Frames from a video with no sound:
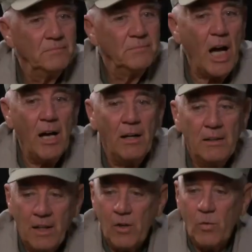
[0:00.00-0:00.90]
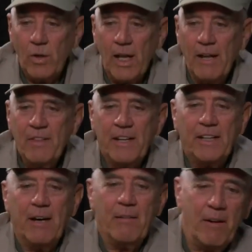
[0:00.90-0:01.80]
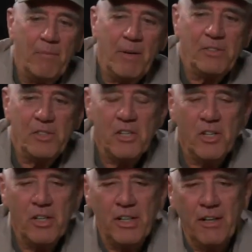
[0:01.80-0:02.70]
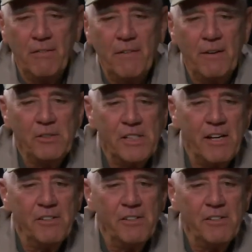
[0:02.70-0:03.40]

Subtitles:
Well, I think I mentioned earlier, if I was out